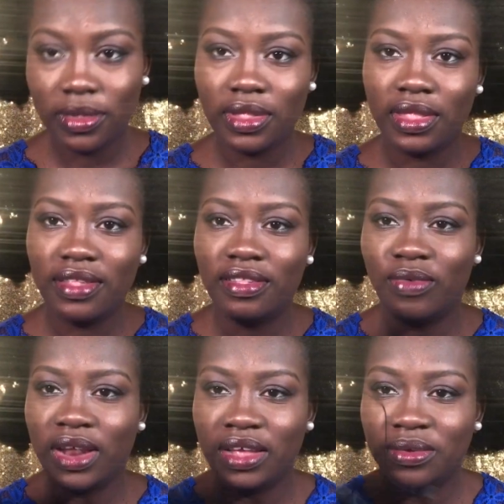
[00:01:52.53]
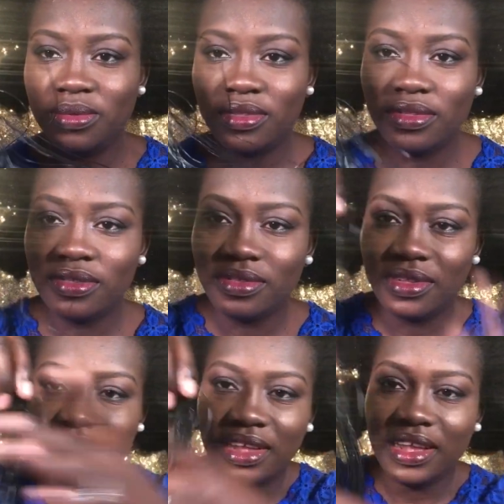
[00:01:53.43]
this is what I use.
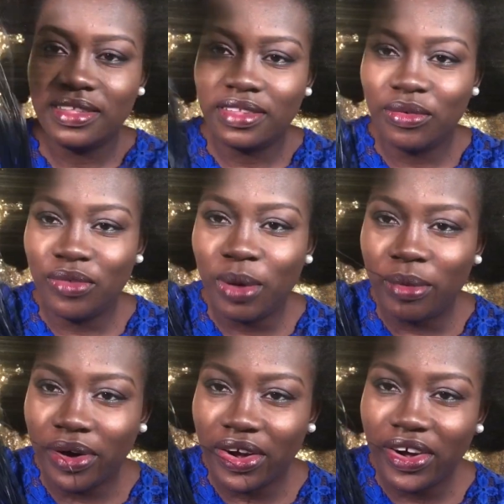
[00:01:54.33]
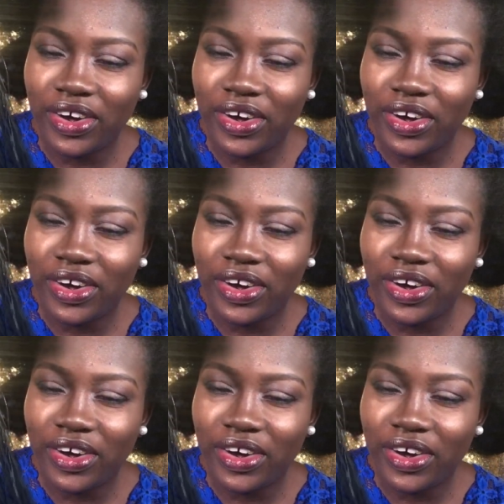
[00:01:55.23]
It's a rubber.